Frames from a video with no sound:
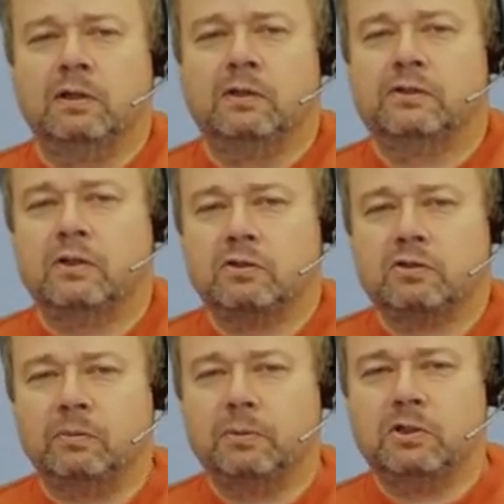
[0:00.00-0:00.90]
So there's
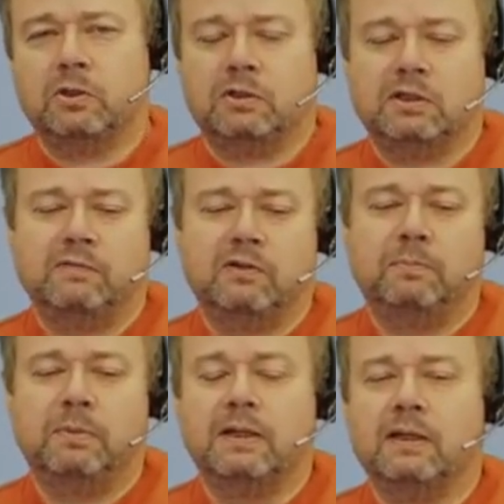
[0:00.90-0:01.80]
an opportunity for a
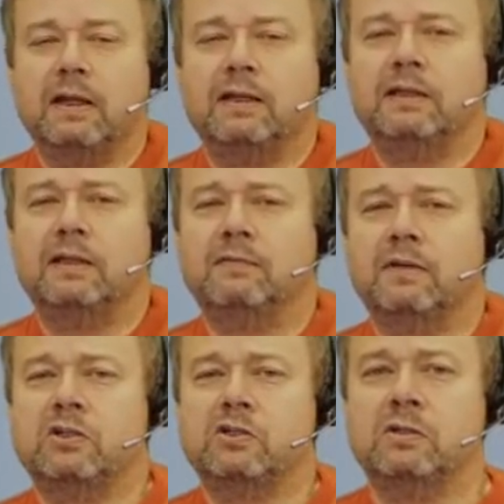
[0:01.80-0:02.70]
big gain in
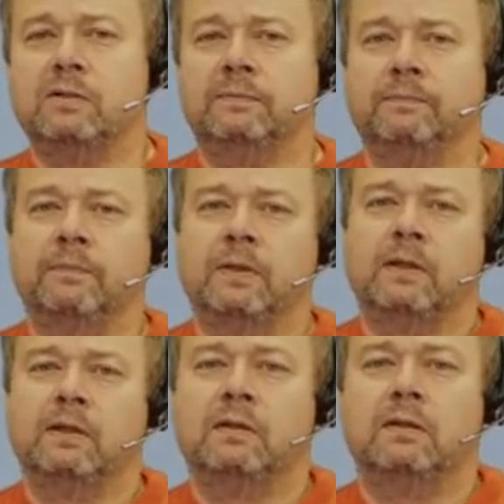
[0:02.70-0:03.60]
innovation.
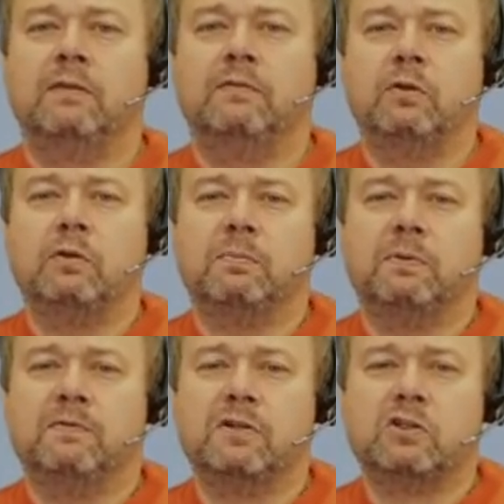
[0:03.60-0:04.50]
If you can
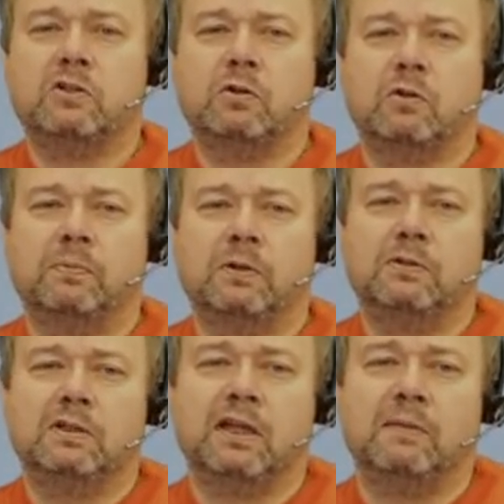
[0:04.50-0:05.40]
provision your
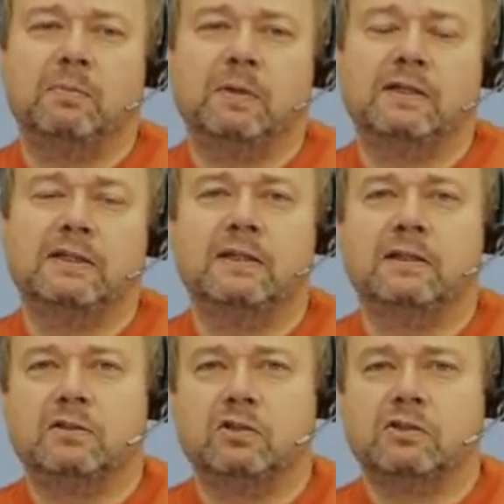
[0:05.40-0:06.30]
computing capability
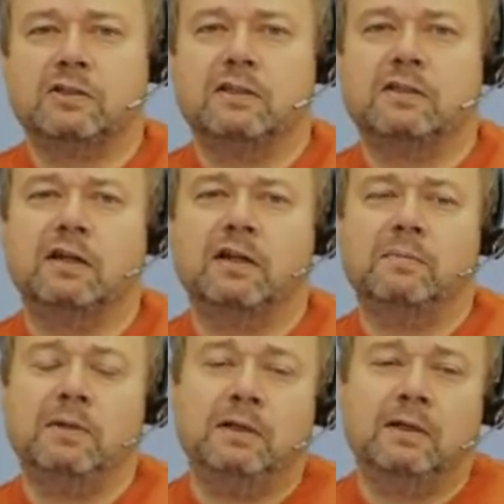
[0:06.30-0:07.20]
just in
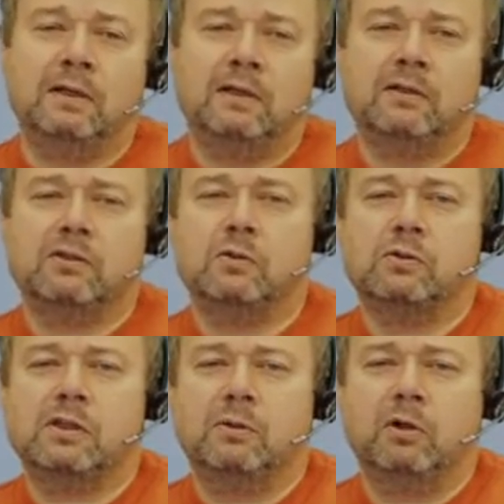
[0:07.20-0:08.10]
time, there's
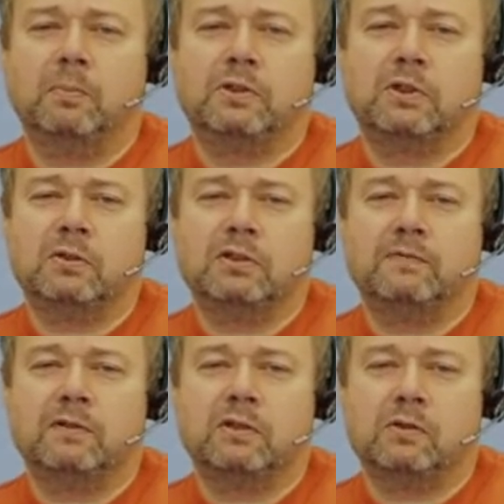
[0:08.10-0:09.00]
also an opportunity
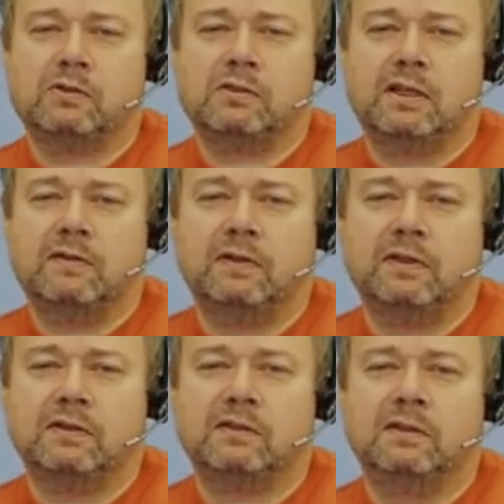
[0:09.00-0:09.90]
for cost
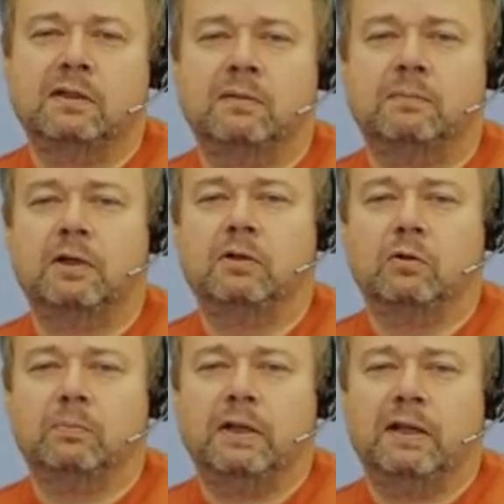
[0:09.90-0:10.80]
savings by
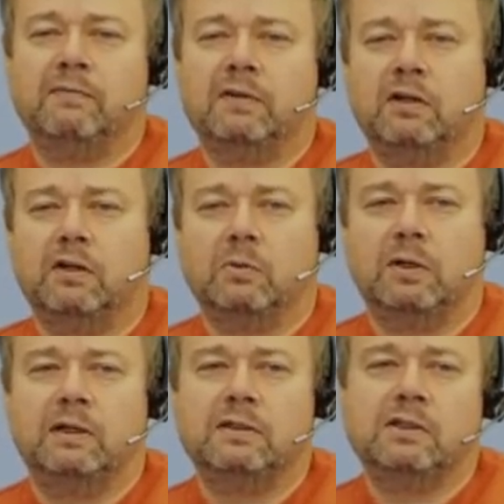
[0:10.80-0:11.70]
not paying for
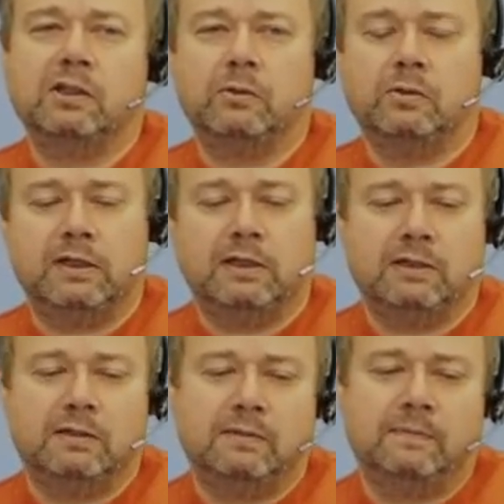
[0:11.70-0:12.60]
hardware until you need it.